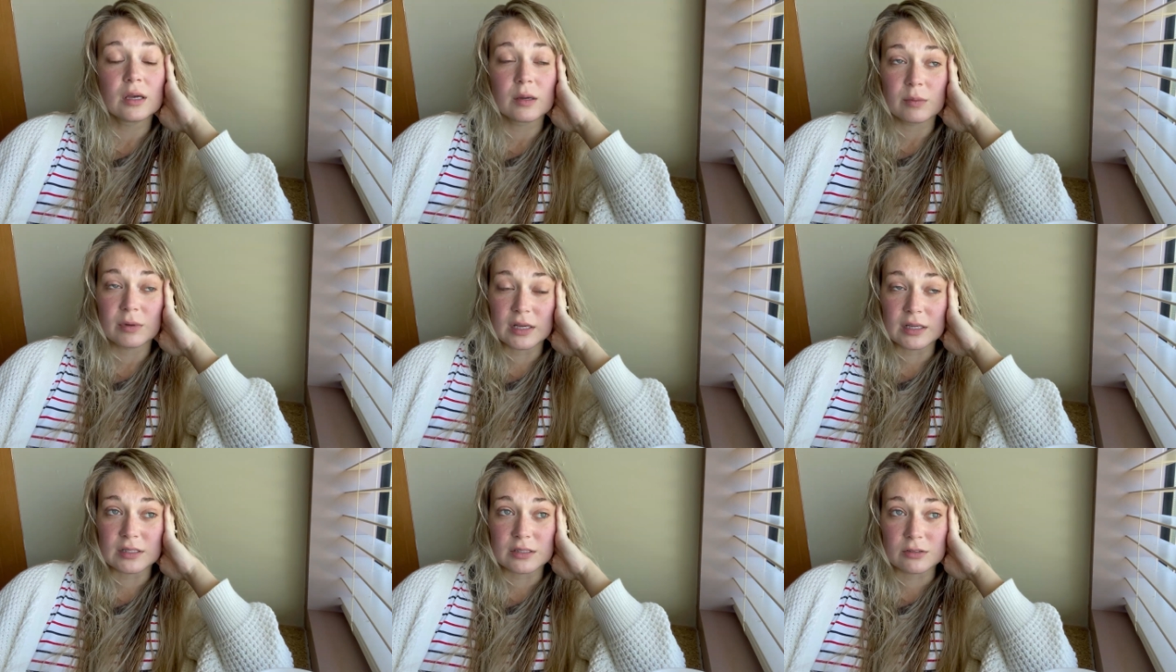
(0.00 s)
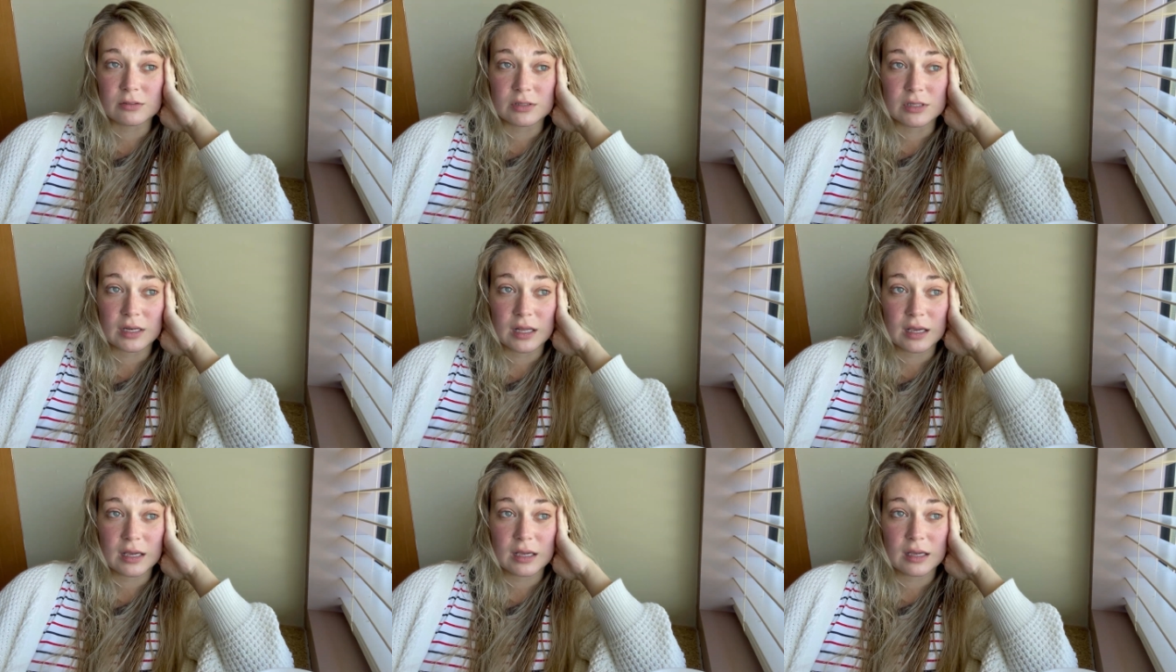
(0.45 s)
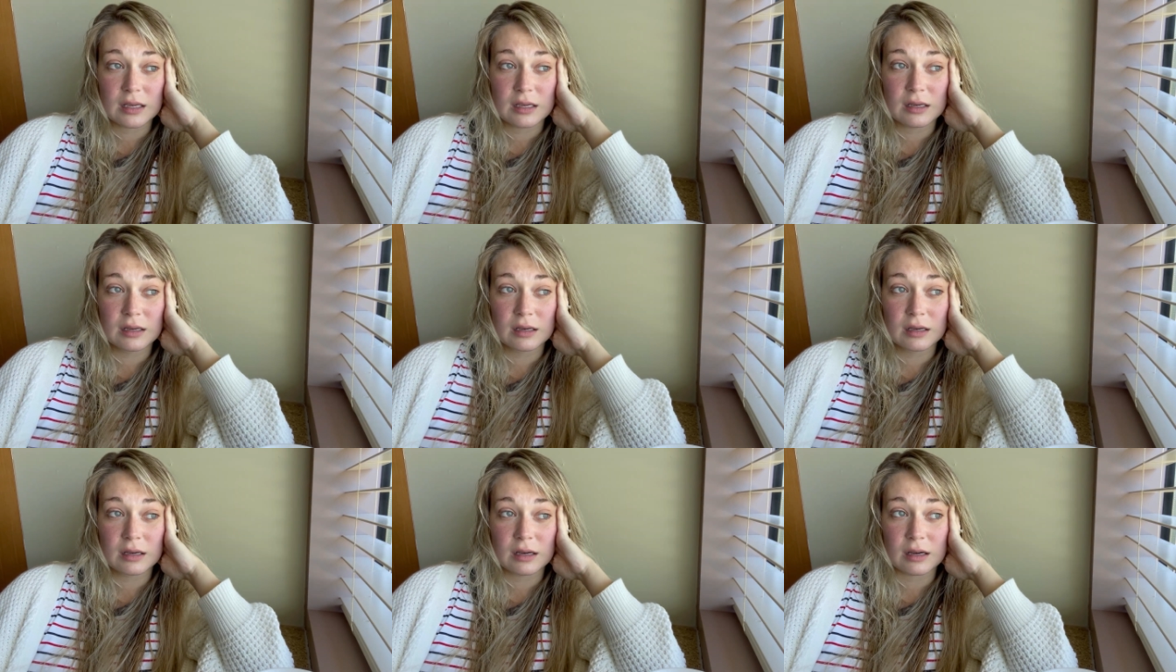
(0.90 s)
But yeah, so today,
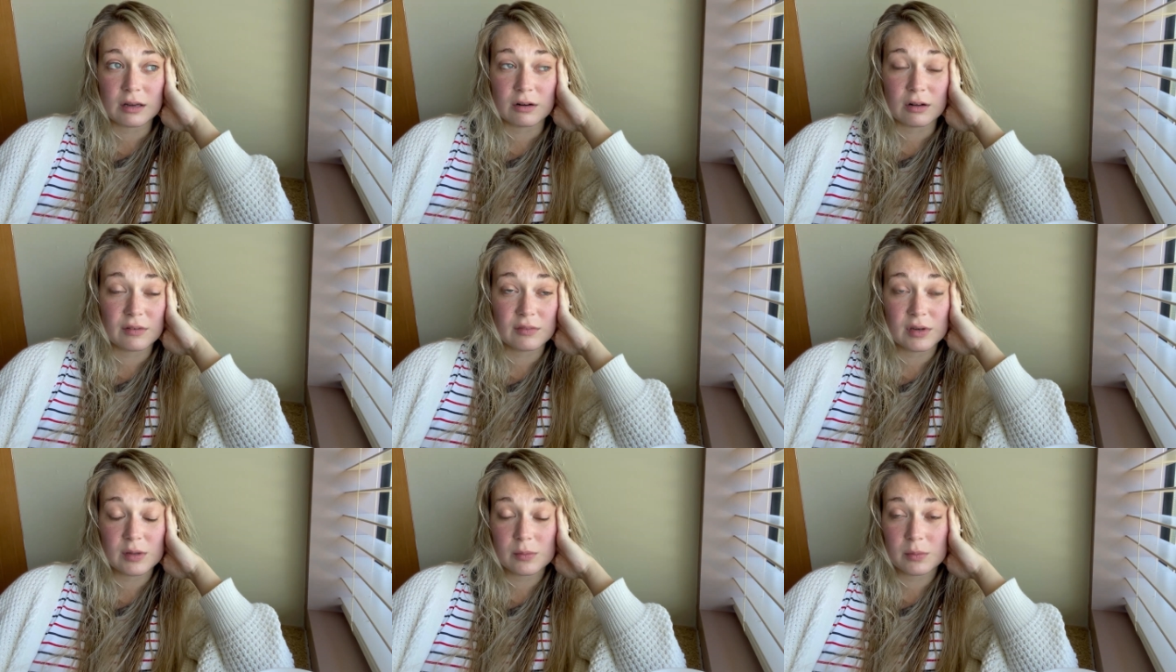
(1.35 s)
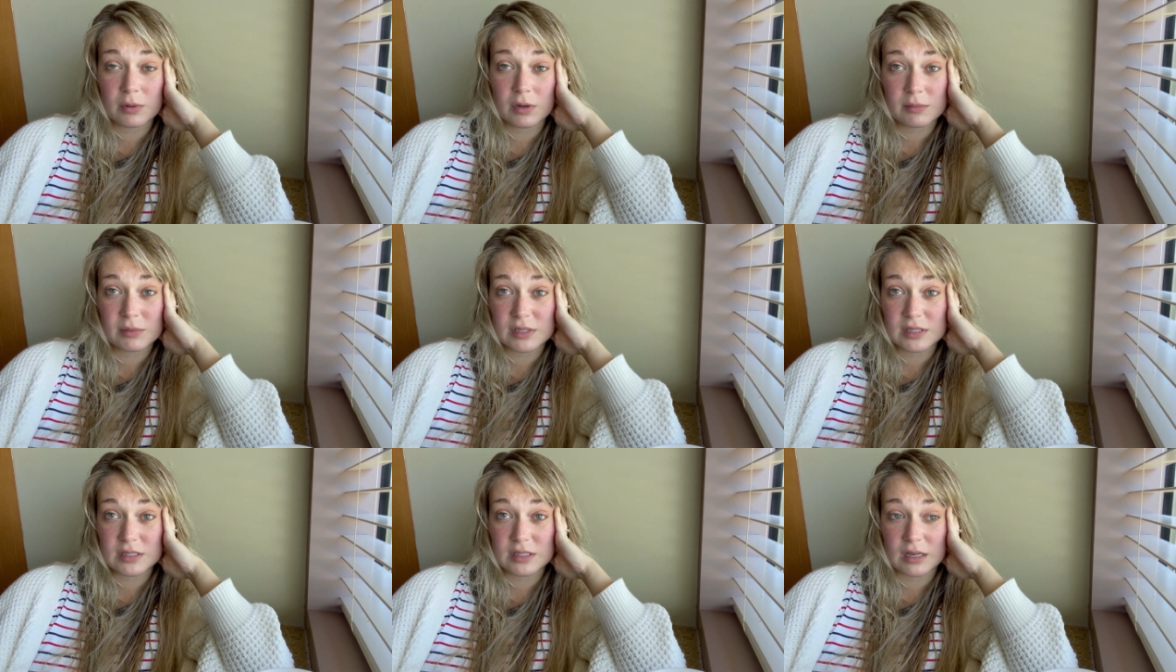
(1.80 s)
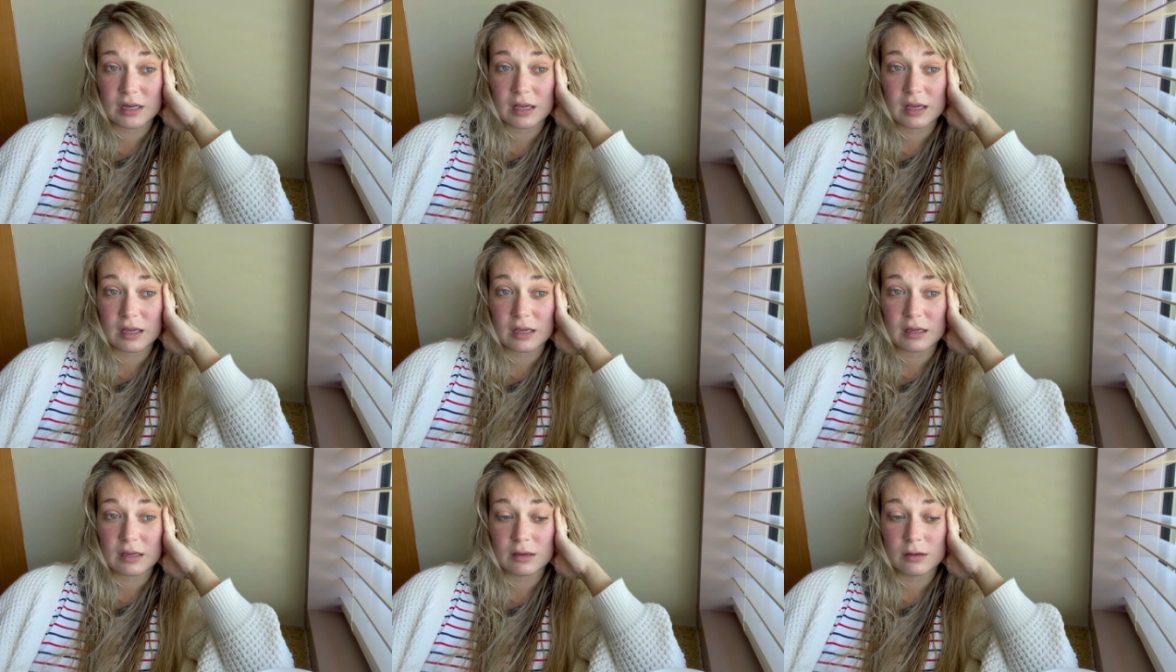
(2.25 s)
I don't have any appointments
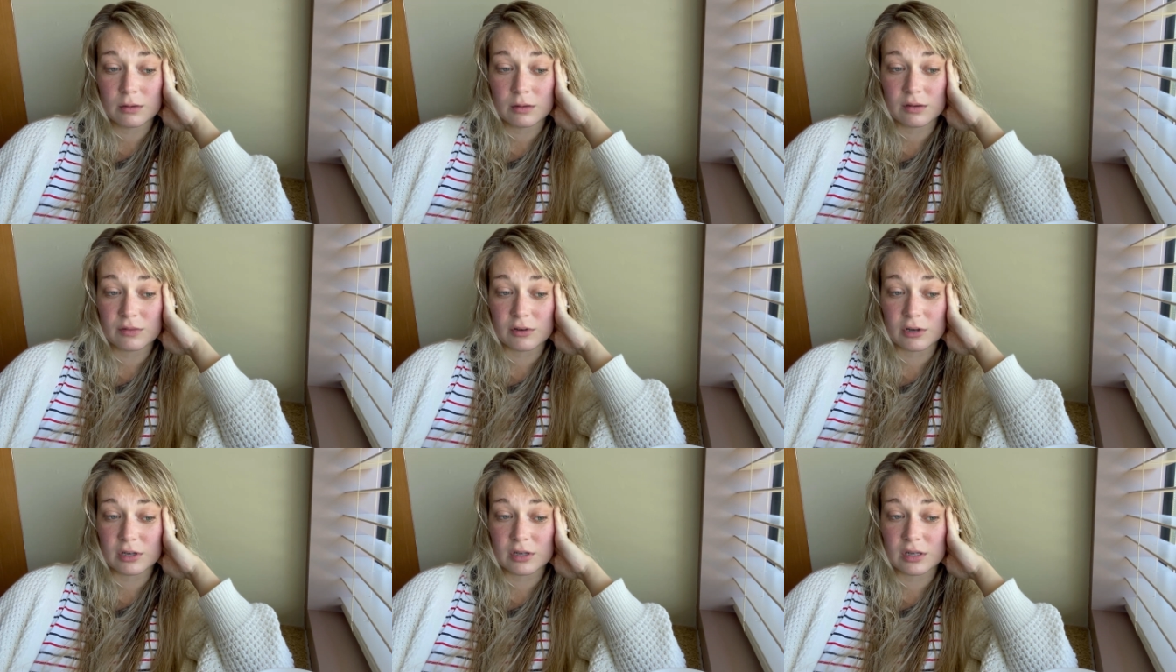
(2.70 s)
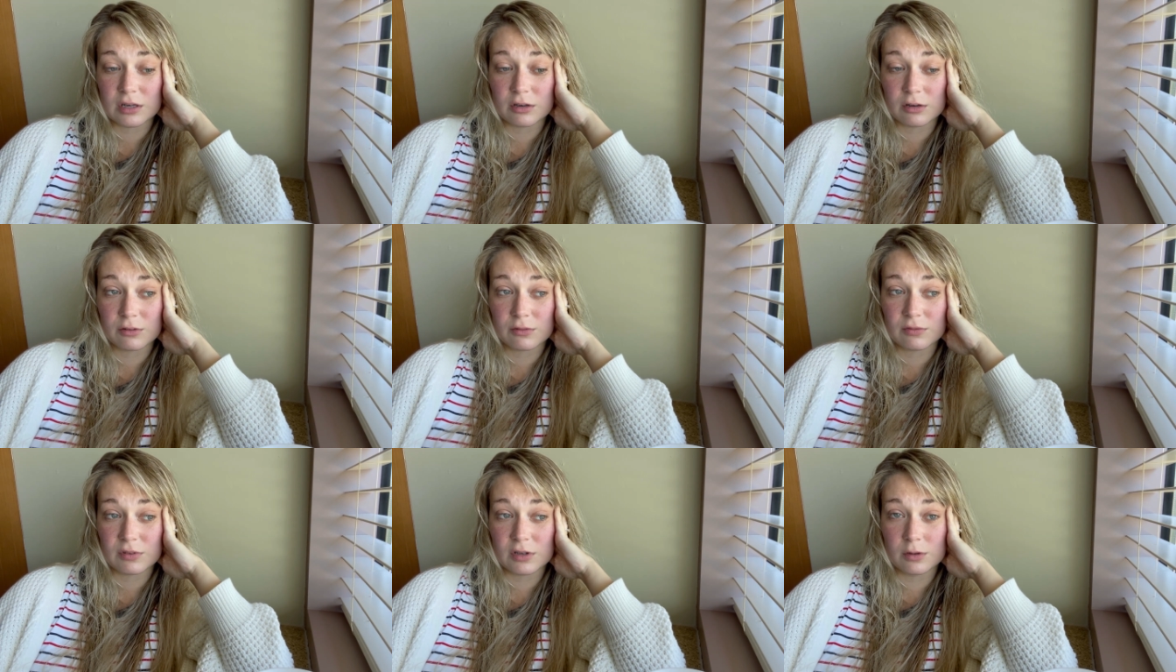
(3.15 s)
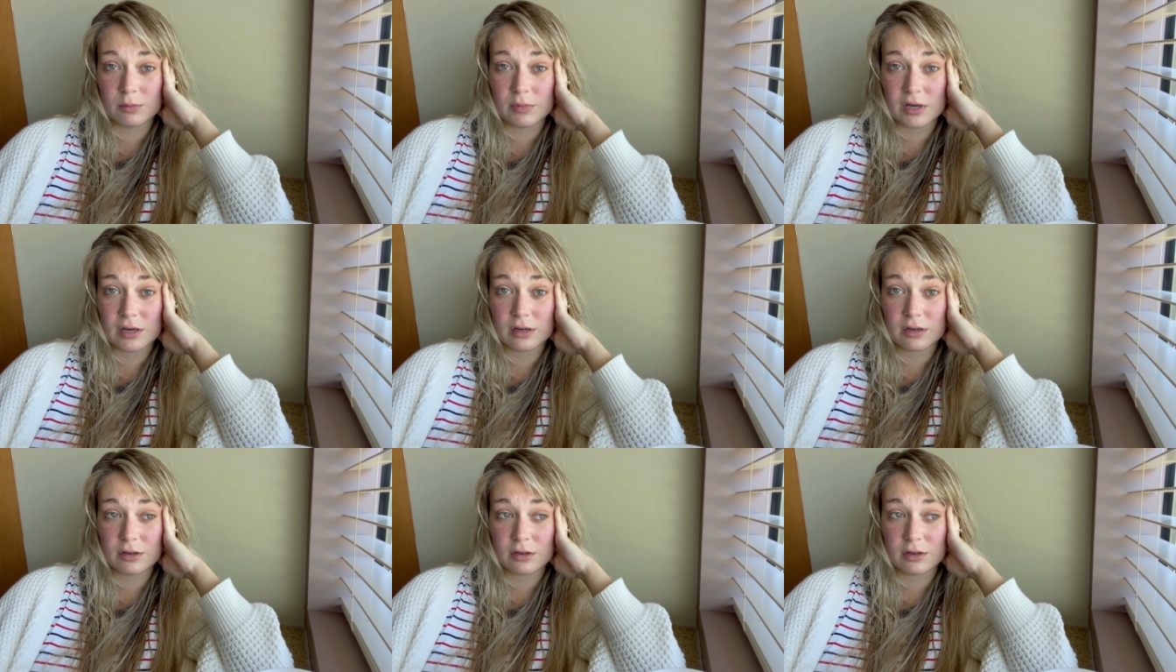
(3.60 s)
today. We've already done her fetal
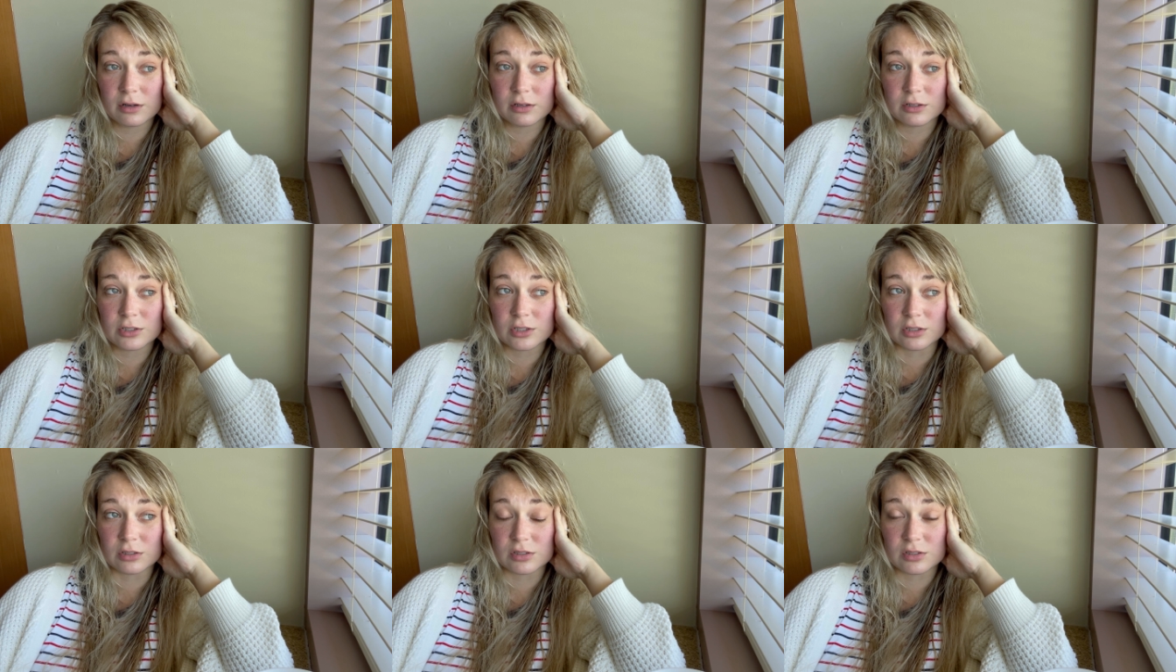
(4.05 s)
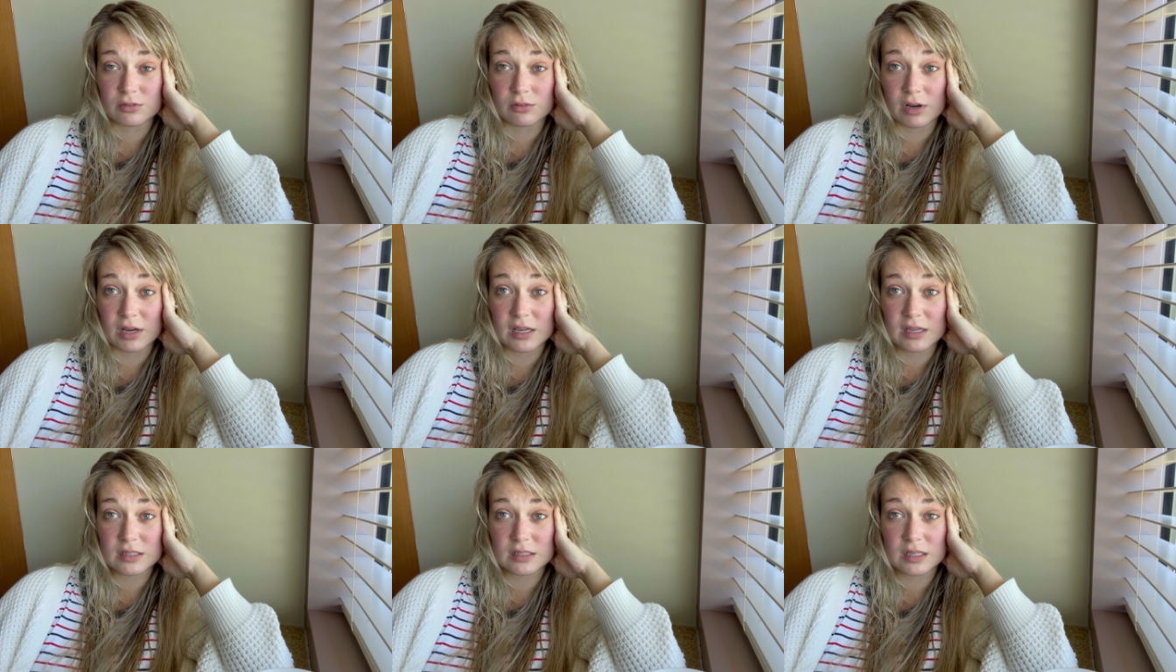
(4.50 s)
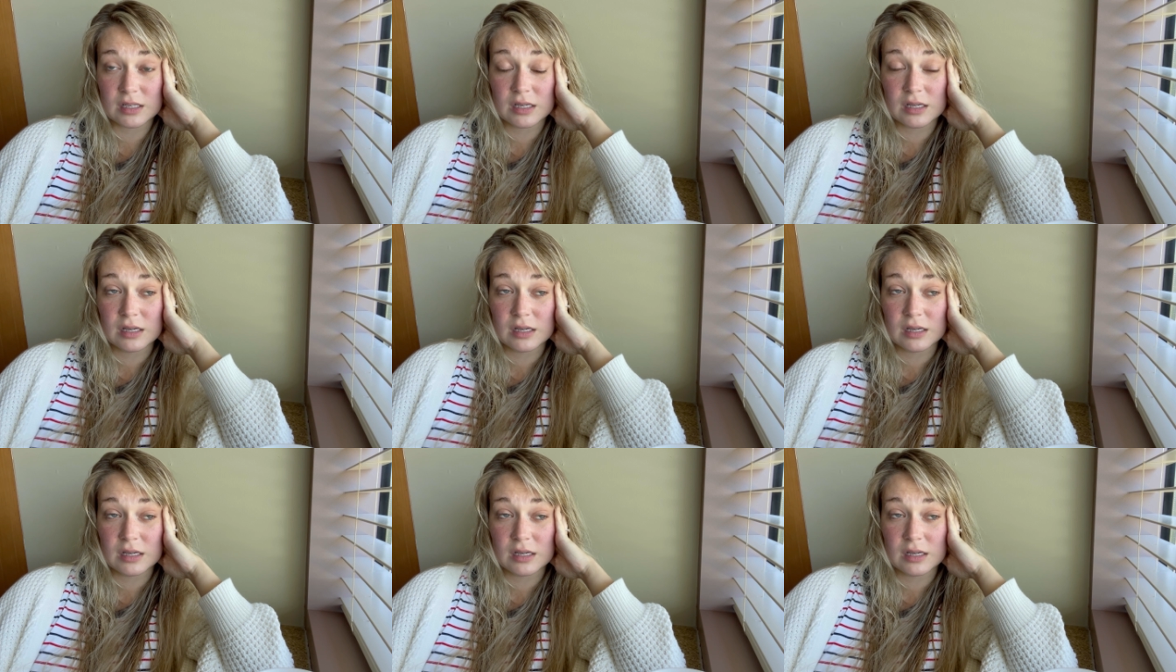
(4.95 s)
monitor. She looks great.